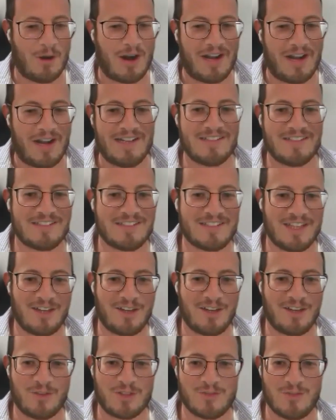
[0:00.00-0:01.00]
All right.
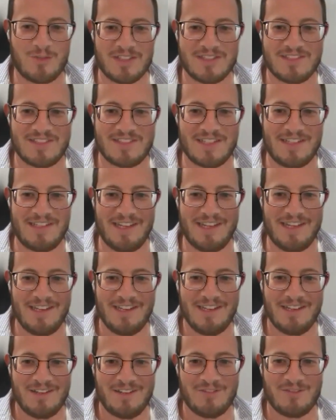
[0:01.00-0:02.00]
So first of all, Sydney
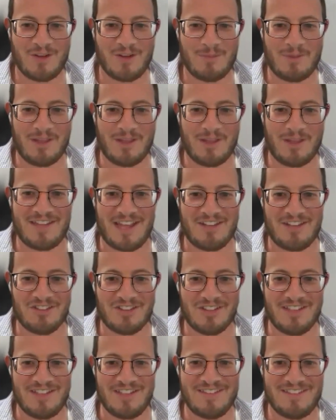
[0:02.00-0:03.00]
from Los
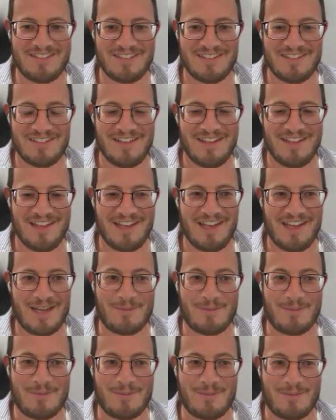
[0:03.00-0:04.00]
Angeles.
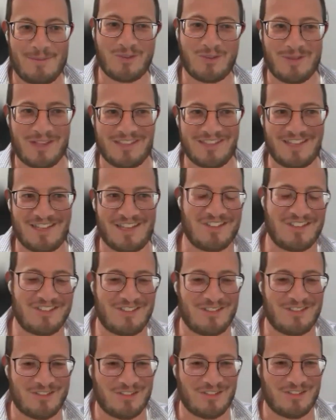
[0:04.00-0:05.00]
I'm also from Los Angeles,
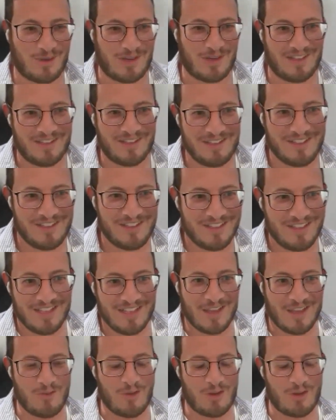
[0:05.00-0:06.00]
so I just want to
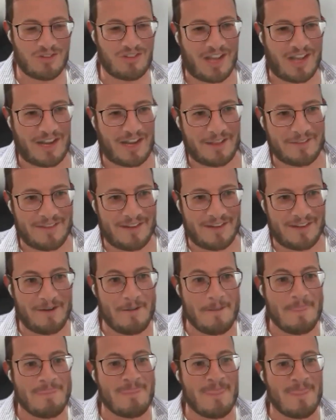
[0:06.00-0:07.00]
give you a shout out there.
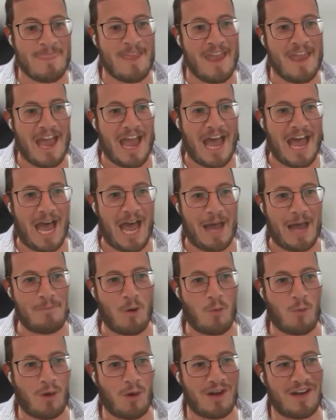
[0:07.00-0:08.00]

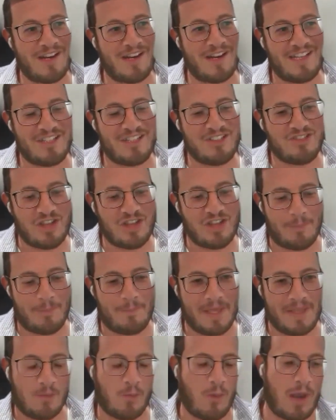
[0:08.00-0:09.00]
We're going to jump
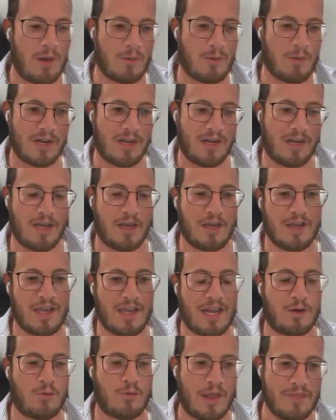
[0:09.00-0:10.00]
in. The way we're going to
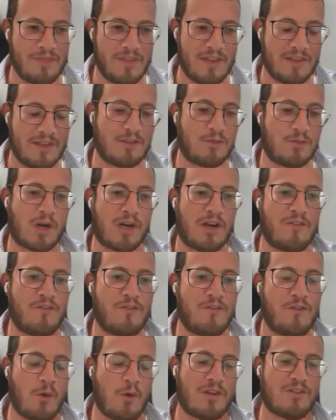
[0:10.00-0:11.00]
kind of run things is we're going to
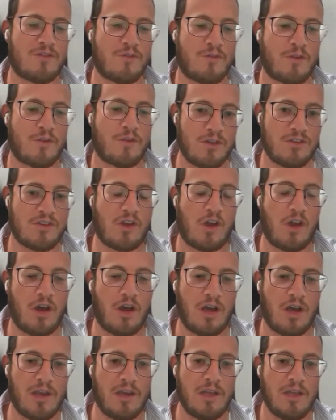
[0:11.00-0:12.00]
focus first
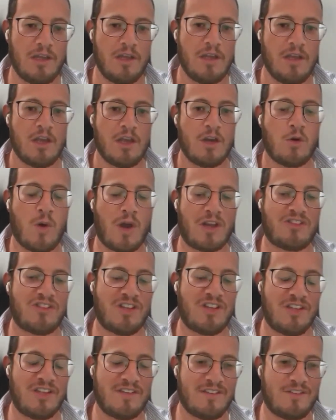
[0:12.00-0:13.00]
on
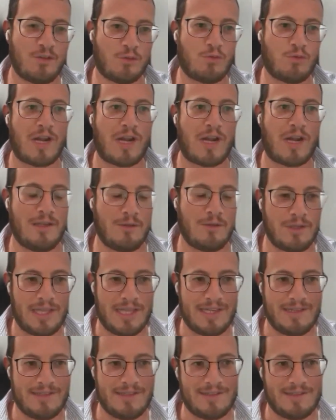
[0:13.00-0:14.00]
questions directly
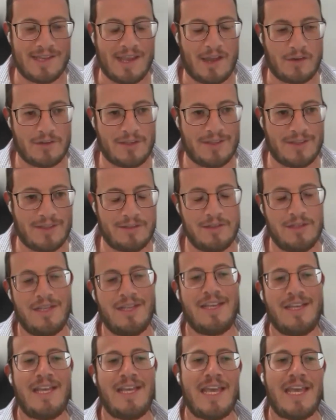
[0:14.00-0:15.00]
related to the calculator.
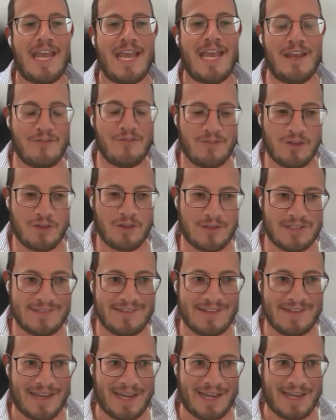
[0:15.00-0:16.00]
If there is
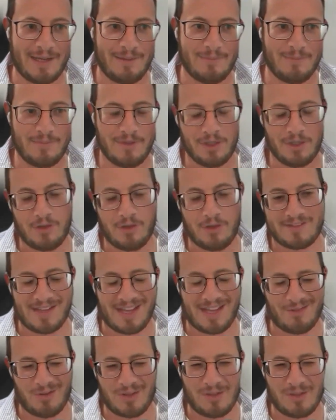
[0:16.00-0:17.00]
time, that's
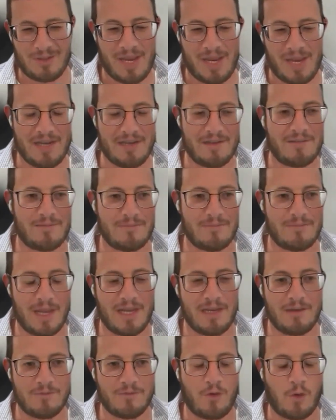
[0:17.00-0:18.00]
kind of what the
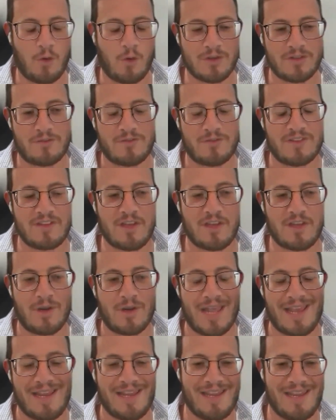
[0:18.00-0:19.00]
main focus of this
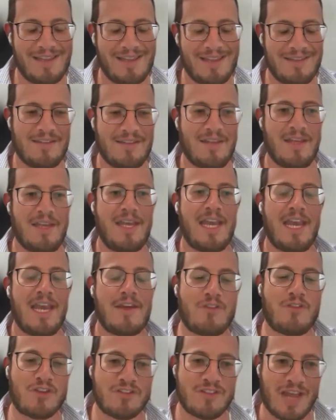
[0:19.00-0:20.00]
Q&A is.
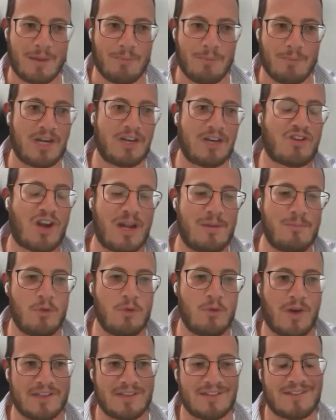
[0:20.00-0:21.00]
If there's time, we're going to try and
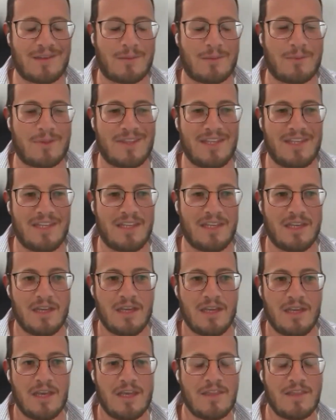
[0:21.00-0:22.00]
move on to some of the
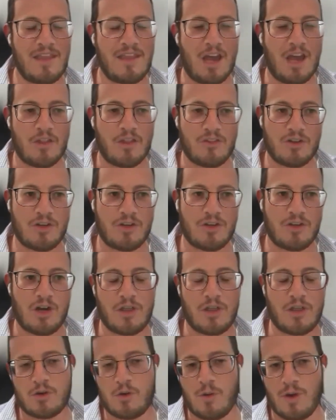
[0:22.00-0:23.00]

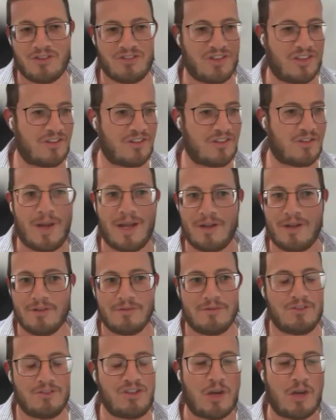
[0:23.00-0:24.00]
other questions
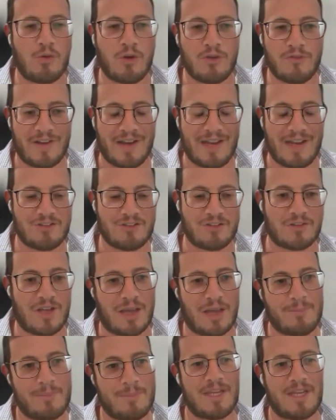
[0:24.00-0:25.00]
around general financial
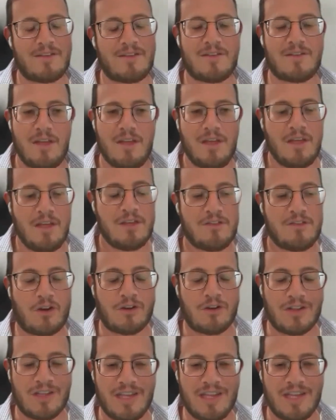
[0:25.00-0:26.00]
topics.
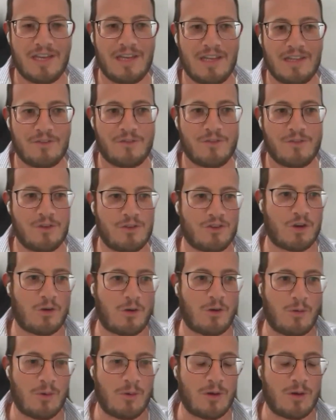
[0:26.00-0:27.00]
Certainly in the
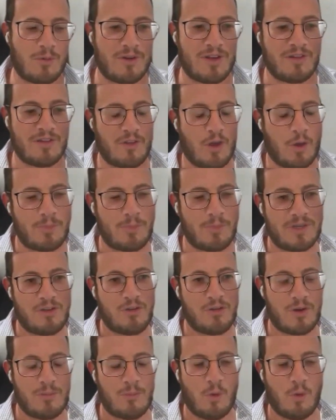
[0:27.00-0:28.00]
future, we're definitely open to
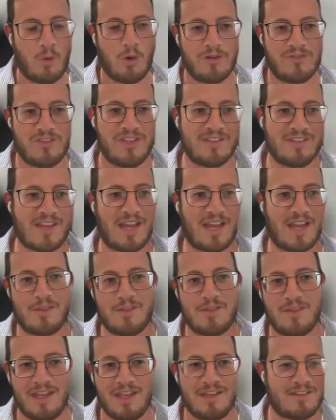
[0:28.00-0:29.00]
doing more of these kind of
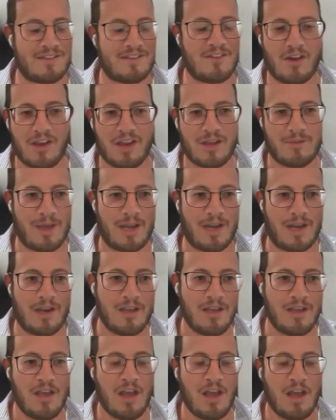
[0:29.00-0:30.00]
things and talking about
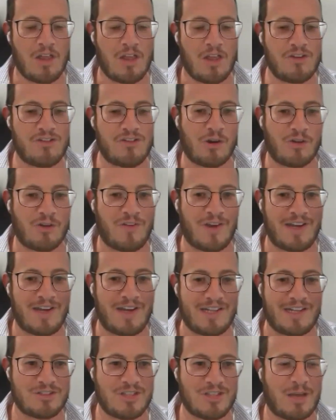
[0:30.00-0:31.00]
other general
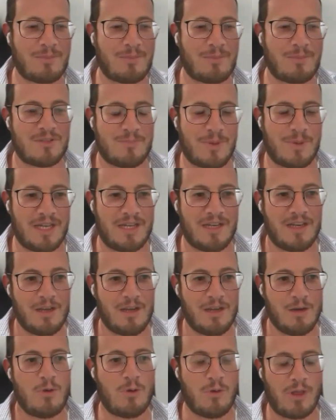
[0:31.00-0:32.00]
financial topics, but
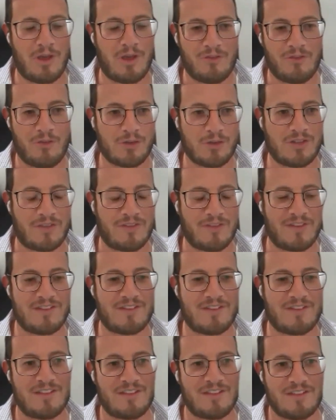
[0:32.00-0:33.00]
we really want to focus on this
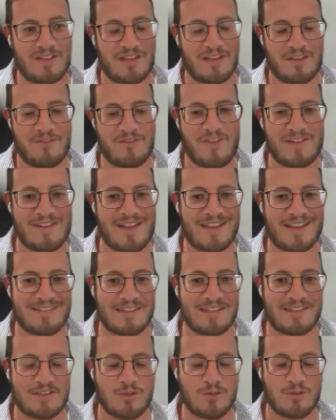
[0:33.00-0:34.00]

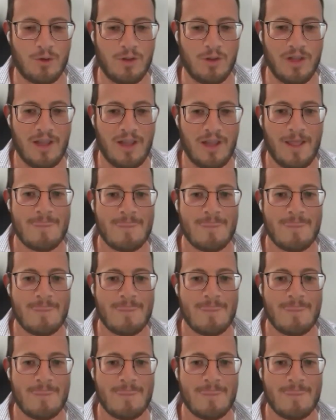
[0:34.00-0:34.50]
fantastic tool.